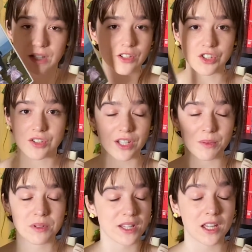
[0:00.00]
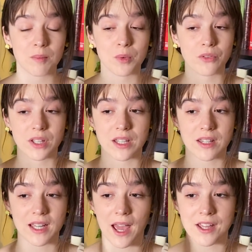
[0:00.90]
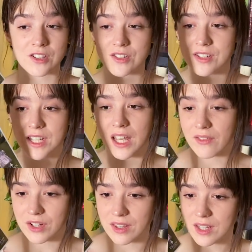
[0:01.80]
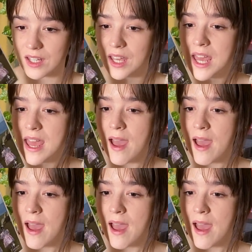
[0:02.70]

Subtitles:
It was like a movie. Like I can just see everything.